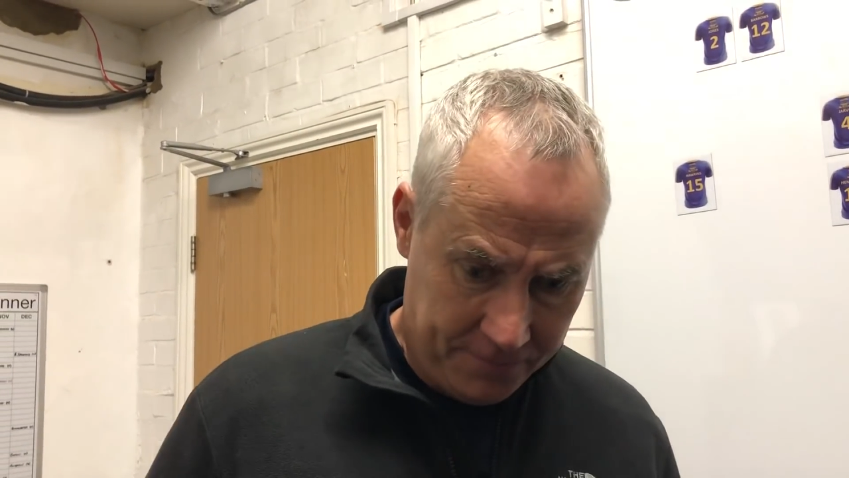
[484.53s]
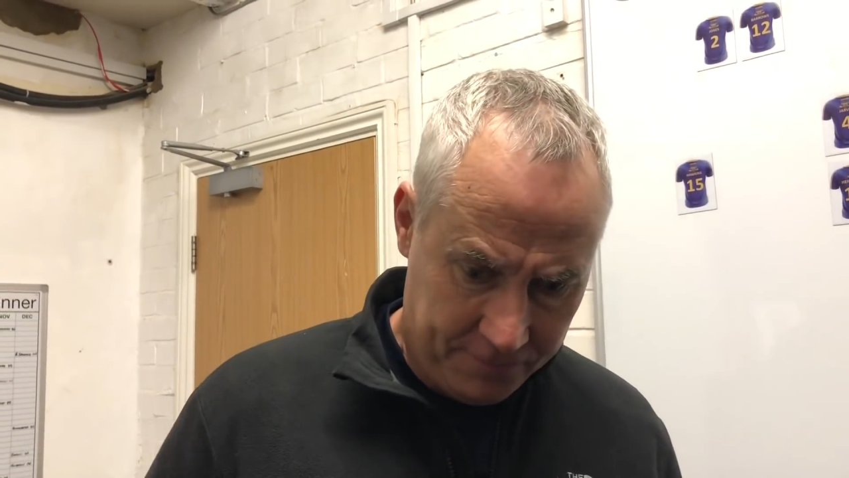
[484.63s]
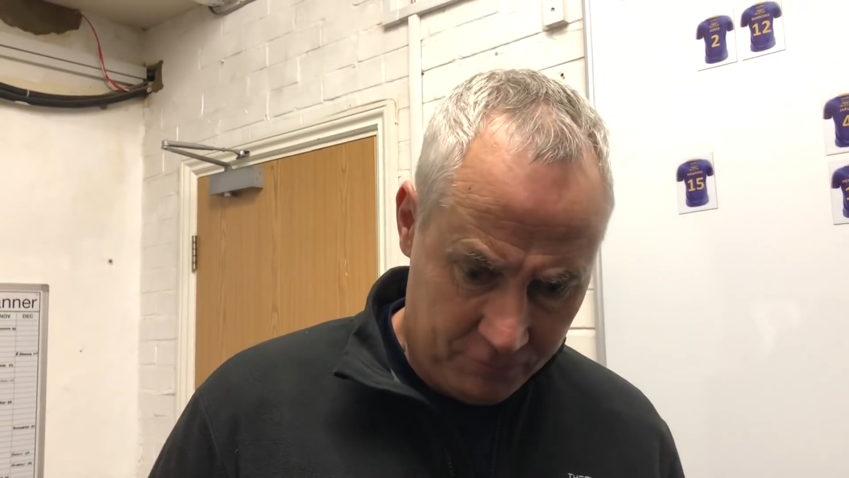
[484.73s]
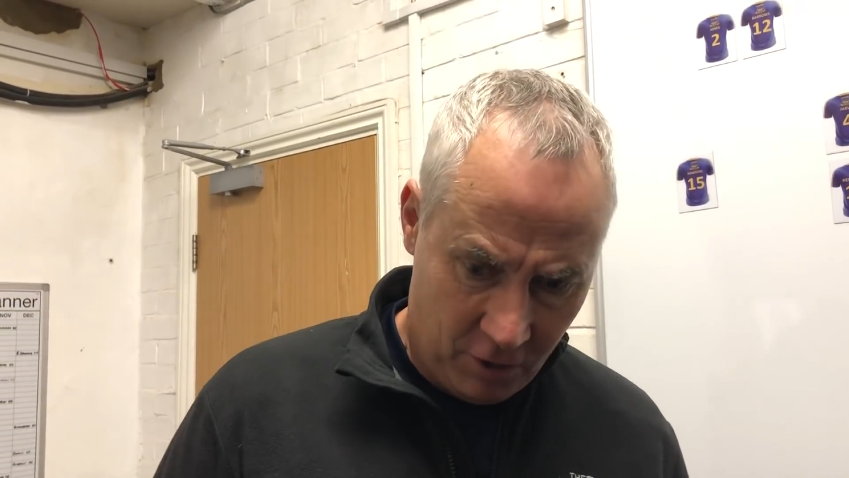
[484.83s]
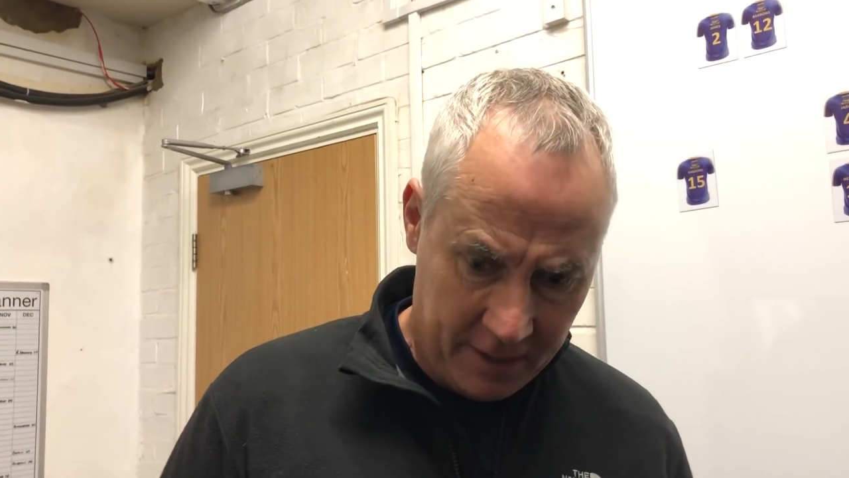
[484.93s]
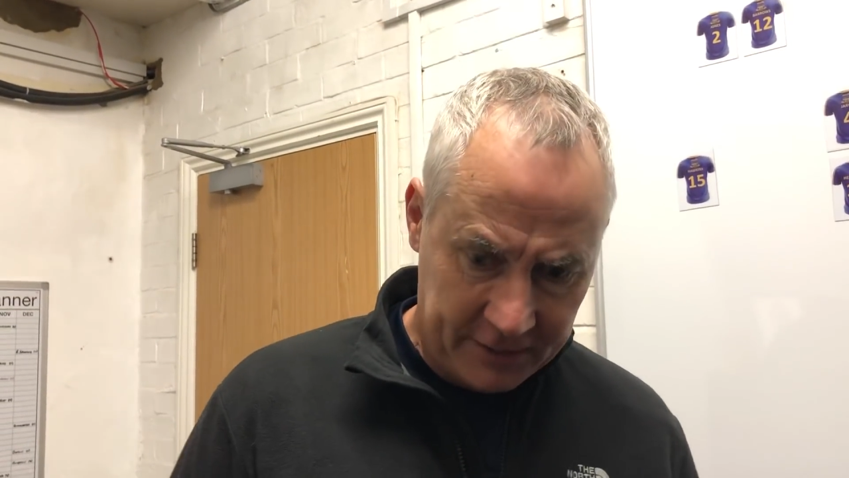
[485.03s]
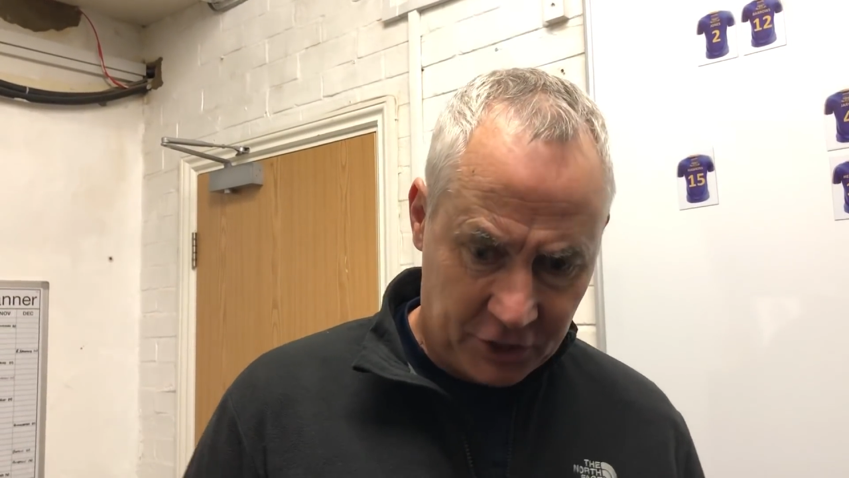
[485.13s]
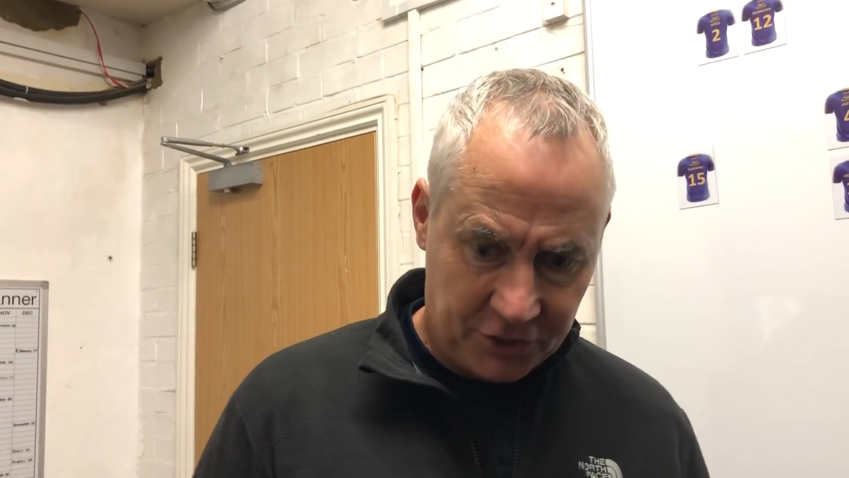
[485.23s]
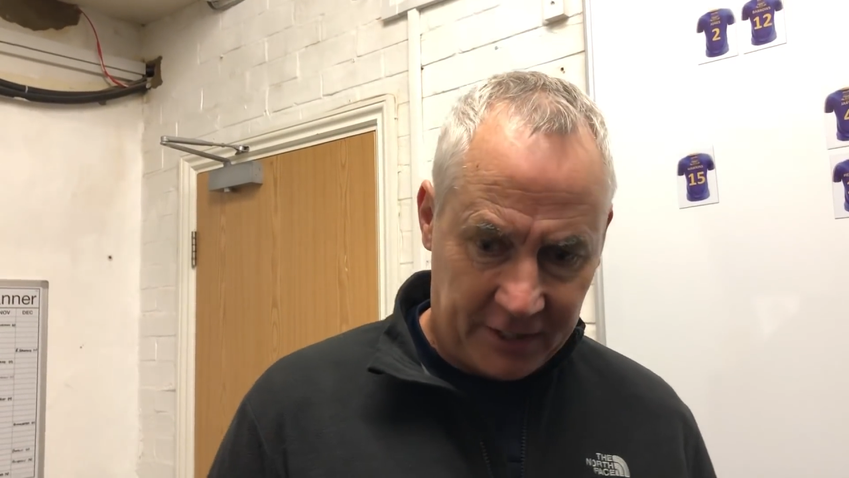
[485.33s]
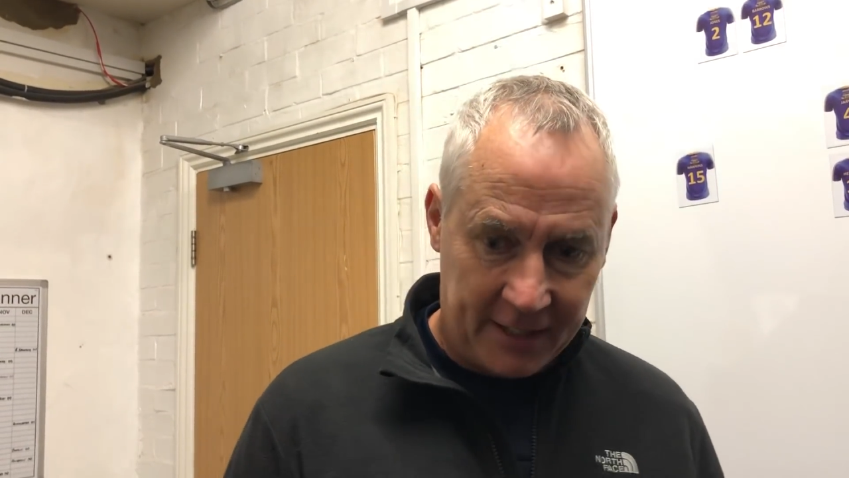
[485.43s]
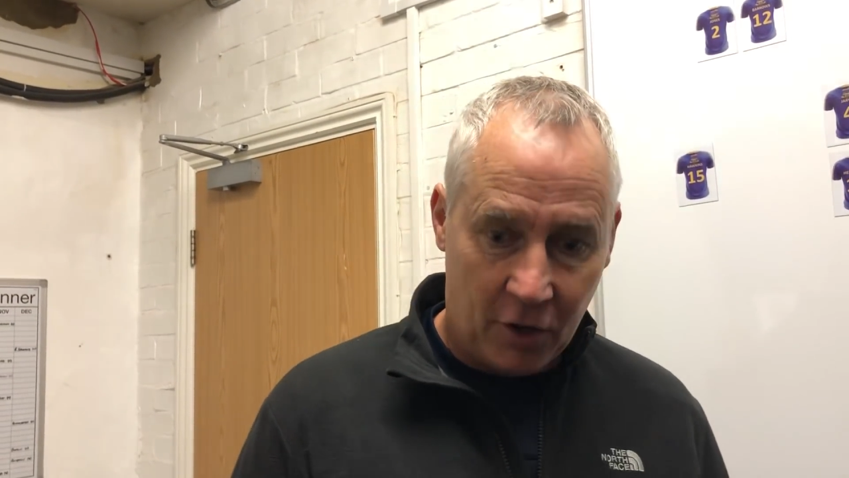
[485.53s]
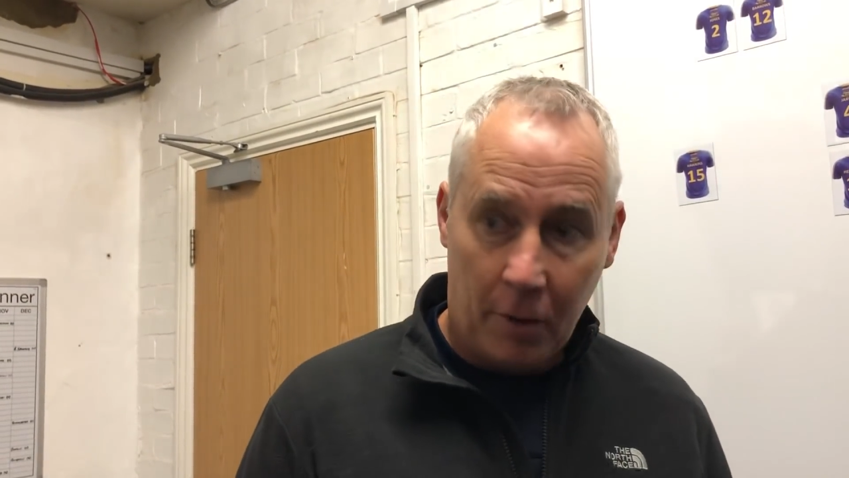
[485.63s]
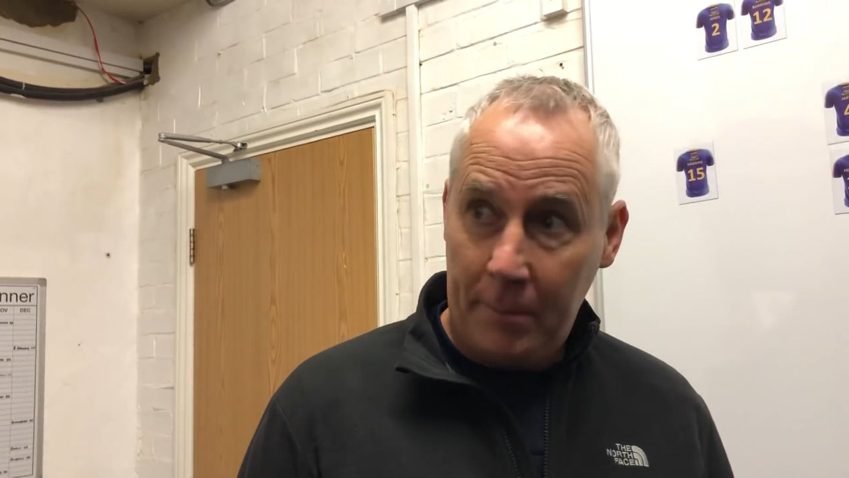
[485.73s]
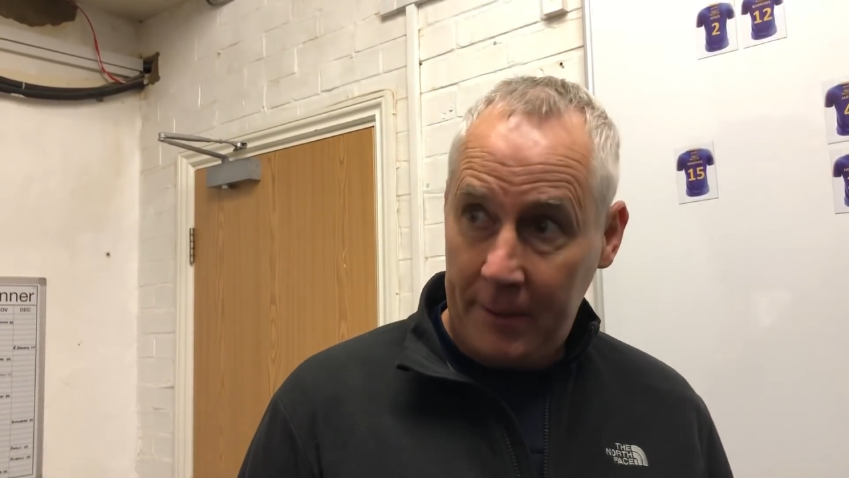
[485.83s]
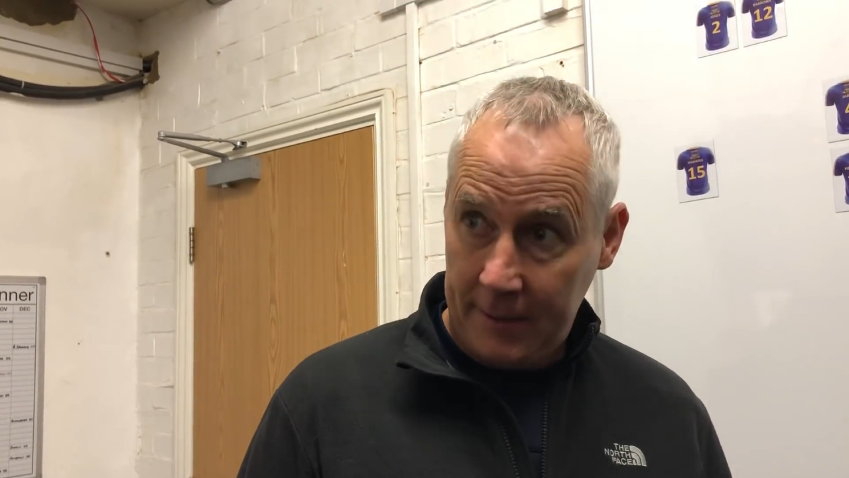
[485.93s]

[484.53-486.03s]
Ryan just had an op